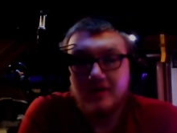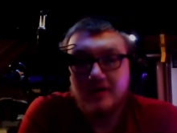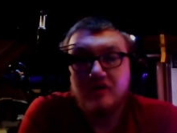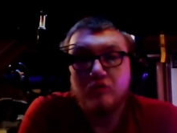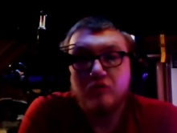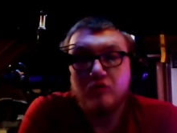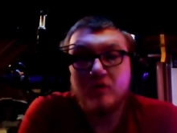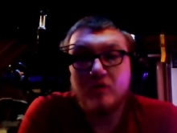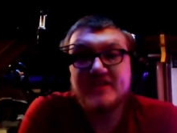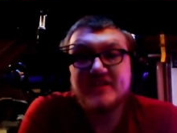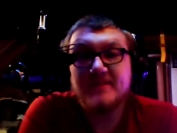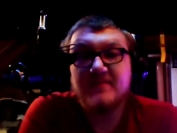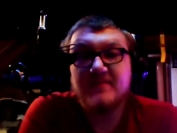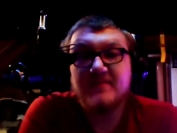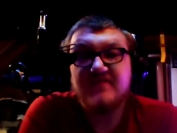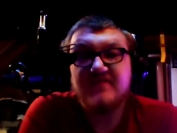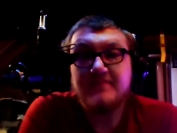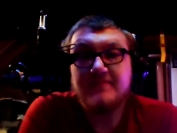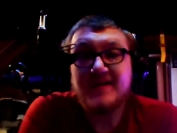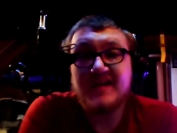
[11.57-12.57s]
What's up
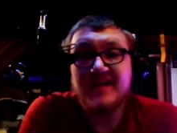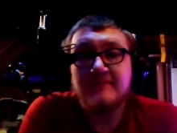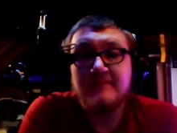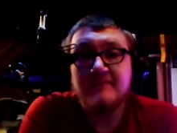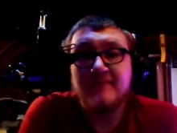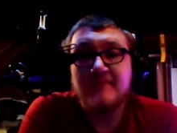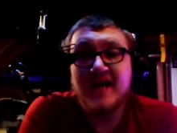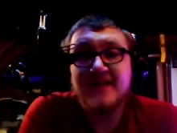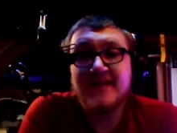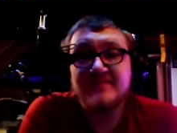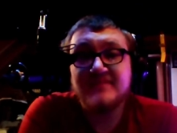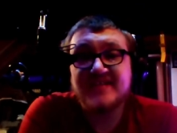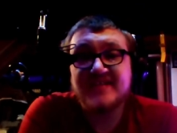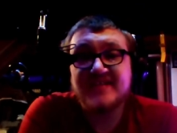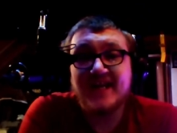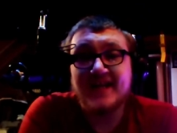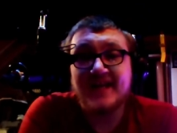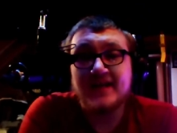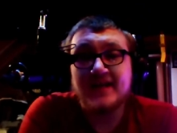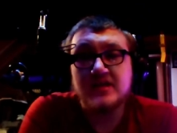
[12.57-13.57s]
everybody, my name is
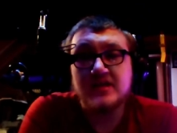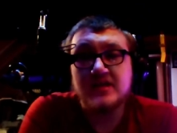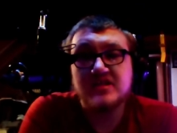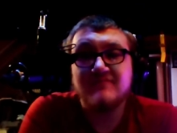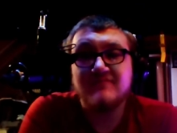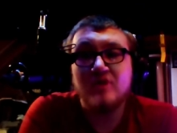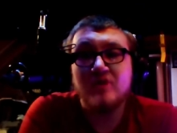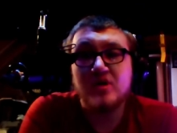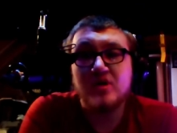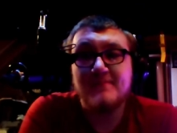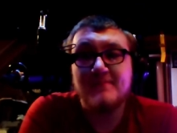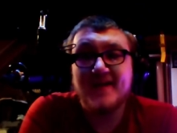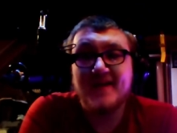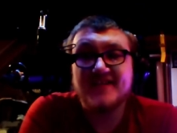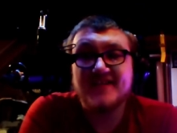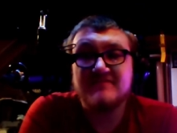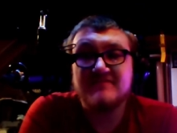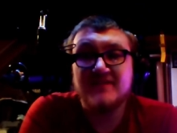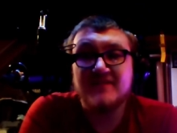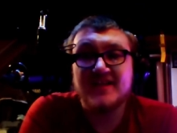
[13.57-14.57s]
Kadon Gish and welcome
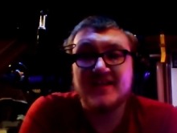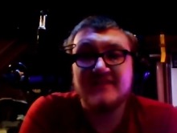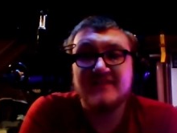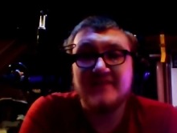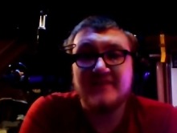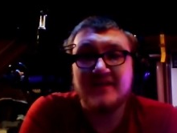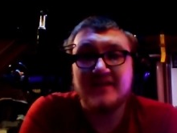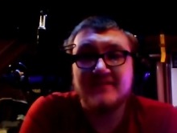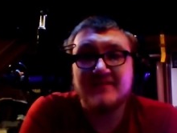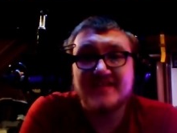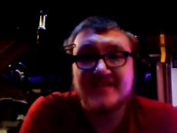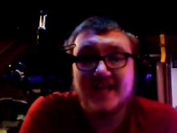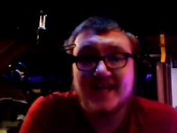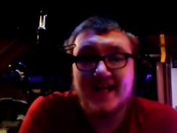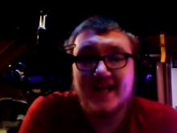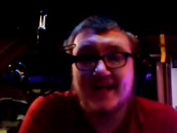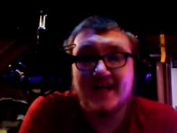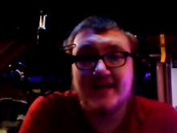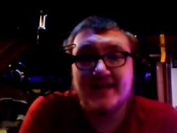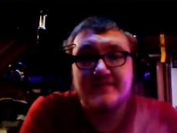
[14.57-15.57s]
back to another video and today
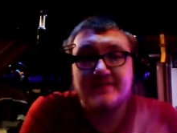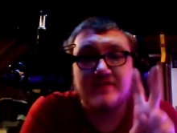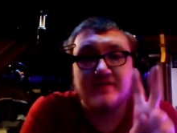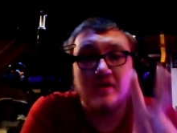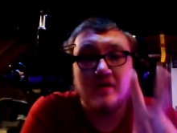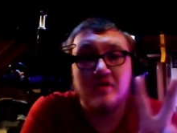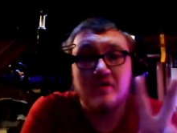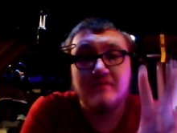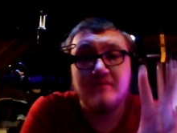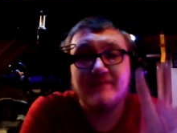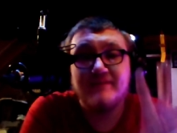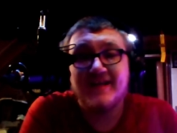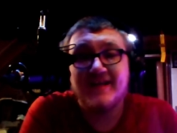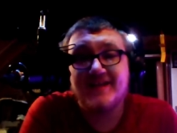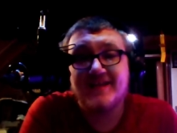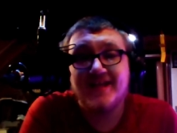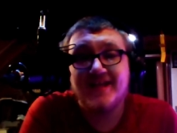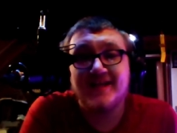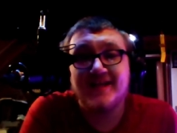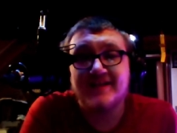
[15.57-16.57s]
I got two big
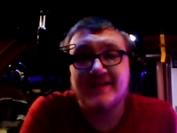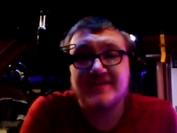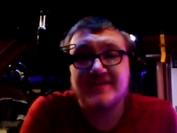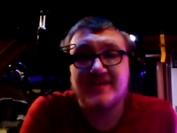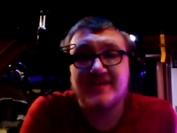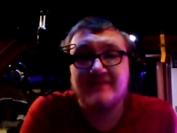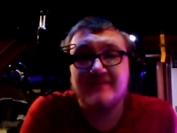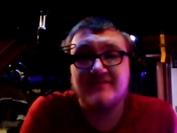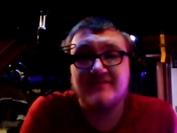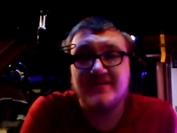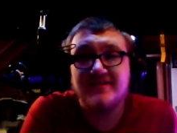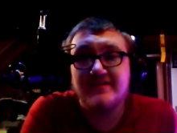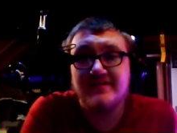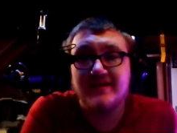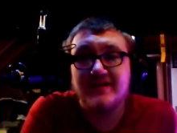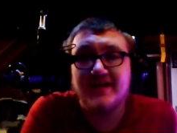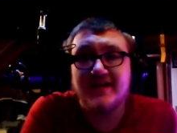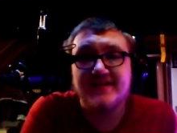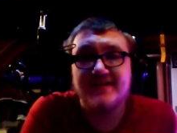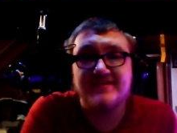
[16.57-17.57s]
things I'm sure you
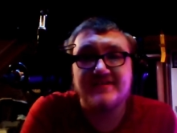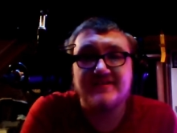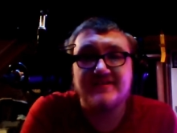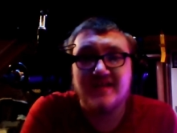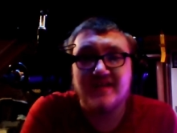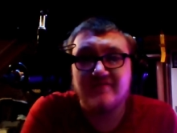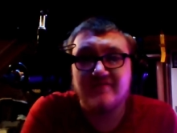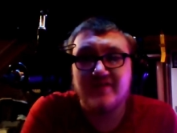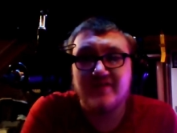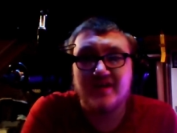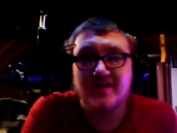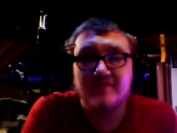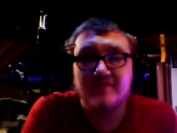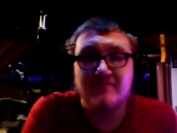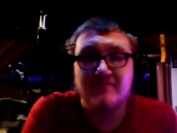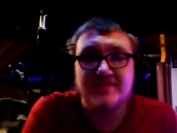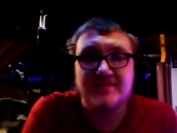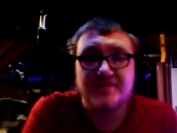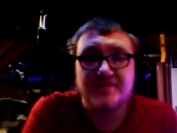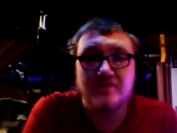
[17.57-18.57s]
guys are definitely going to
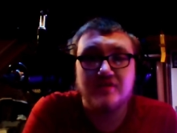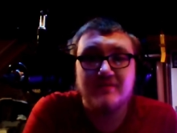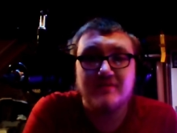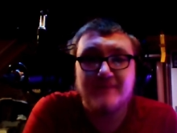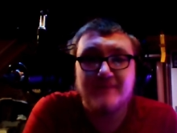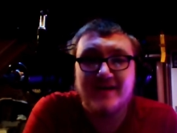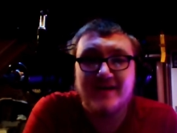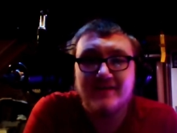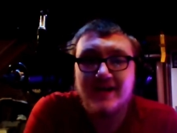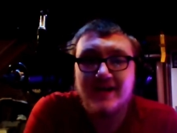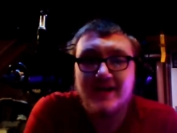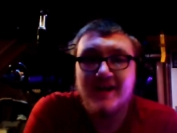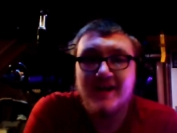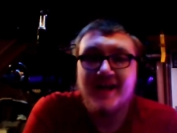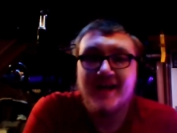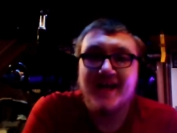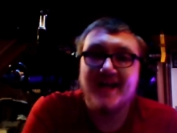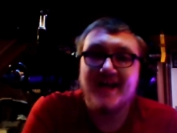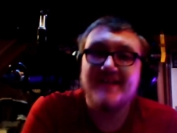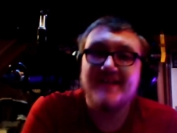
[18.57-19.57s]
want to know about
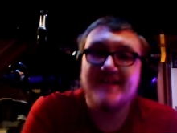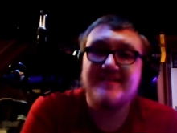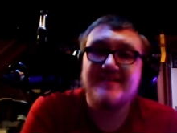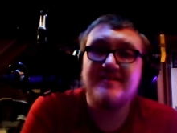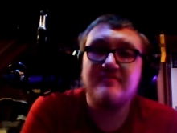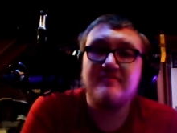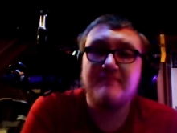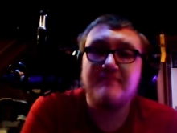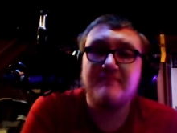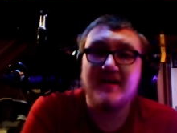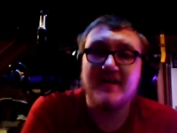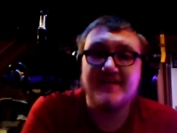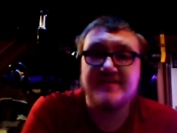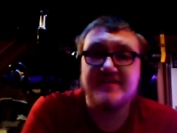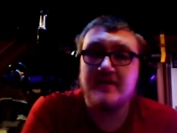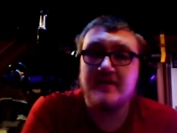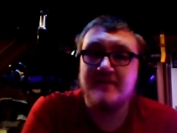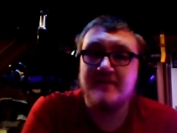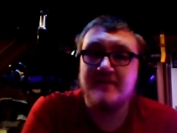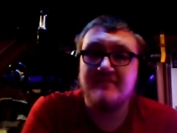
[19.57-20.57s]
as you probably
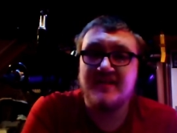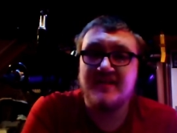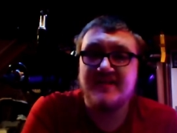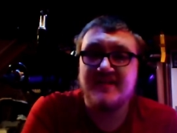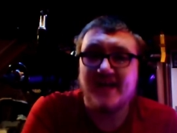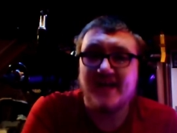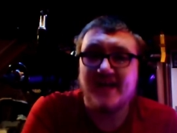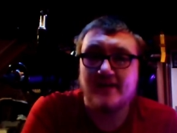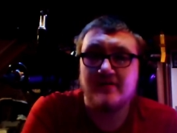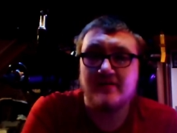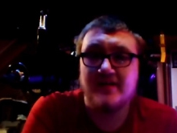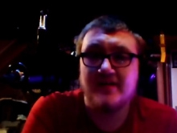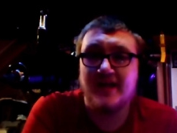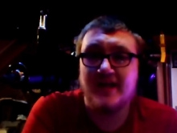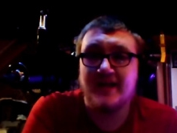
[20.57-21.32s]
saw them in the title.